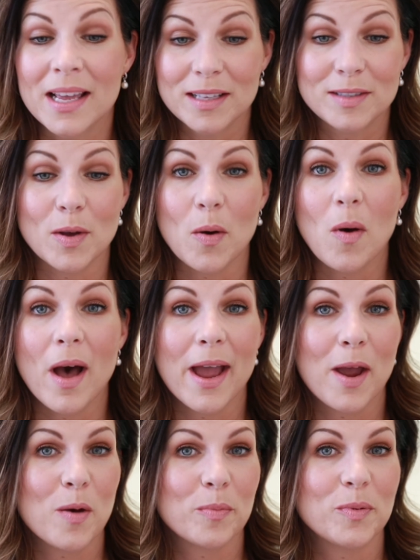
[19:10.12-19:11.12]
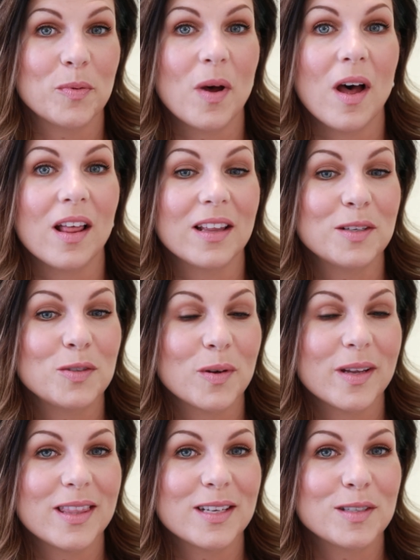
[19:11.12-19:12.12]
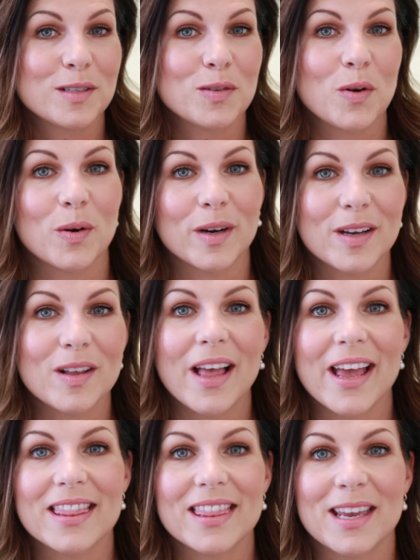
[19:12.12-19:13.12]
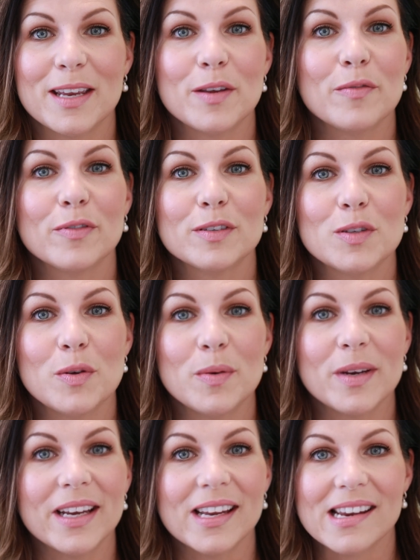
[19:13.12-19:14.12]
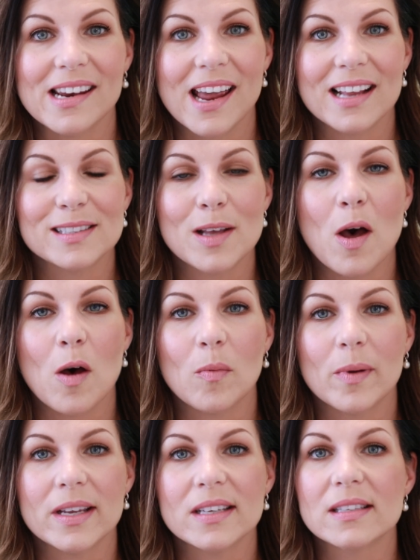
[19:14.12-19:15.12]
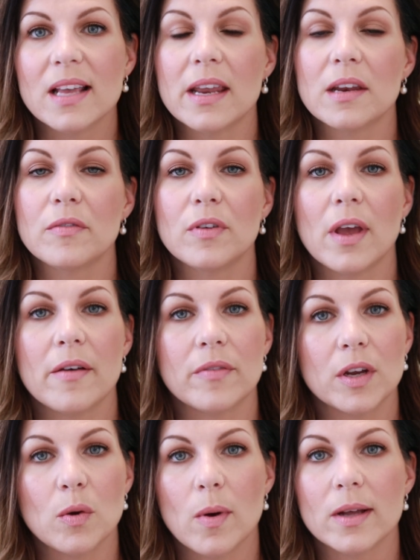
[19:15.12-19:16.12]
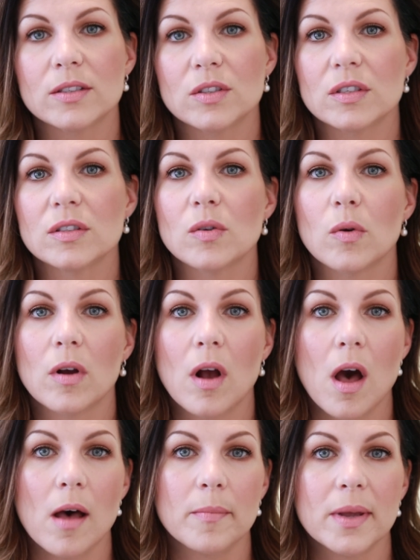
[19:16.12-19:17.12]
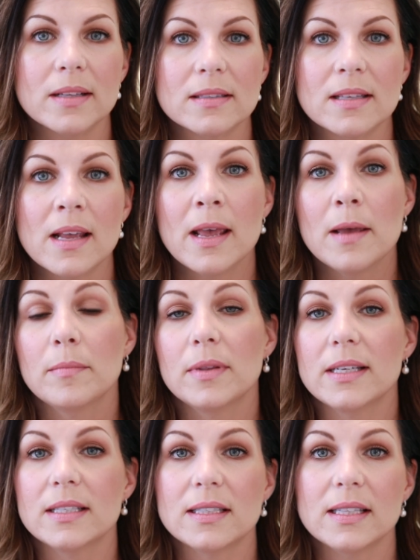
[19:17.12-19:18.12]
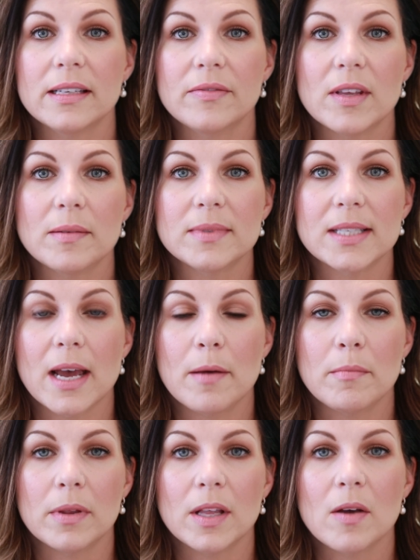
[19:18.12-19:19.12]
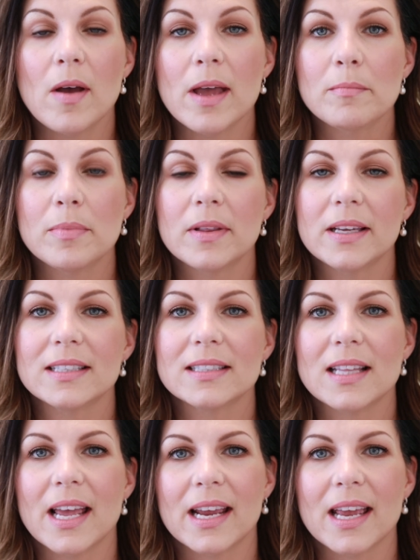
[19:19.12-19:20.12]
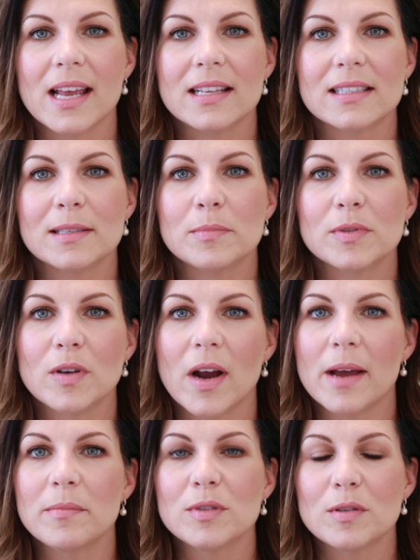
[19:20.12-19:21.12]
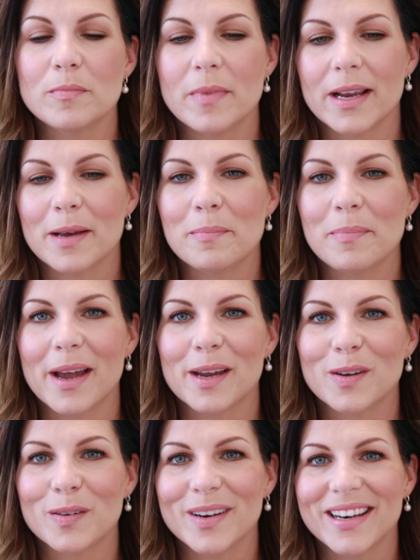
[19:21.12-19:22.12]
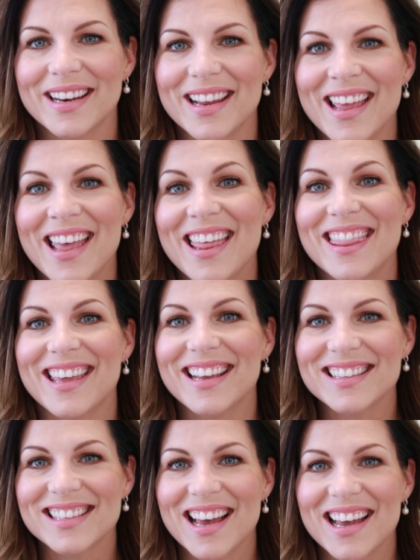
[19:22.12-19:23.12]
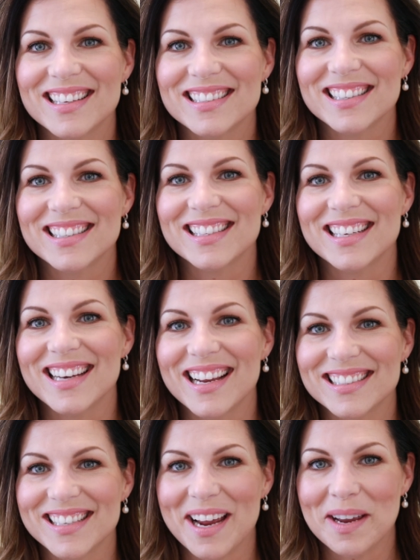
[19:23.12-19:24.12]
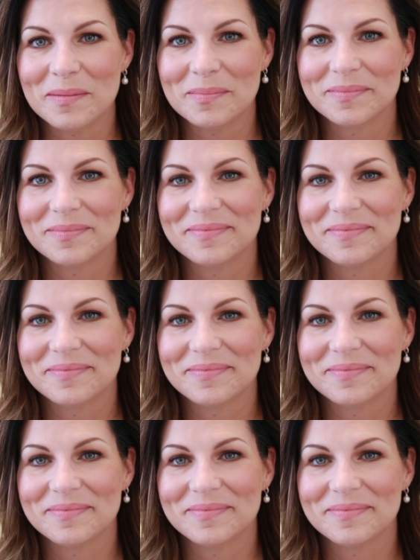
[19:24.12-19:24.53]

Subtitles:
So I hope you all enjoyed the tutorial, and thank you for tuning in as always. And if you have any questions or comments, please leave them down below, and please like and subscribe to Makeup by Koren. Thanks guys, see you next time.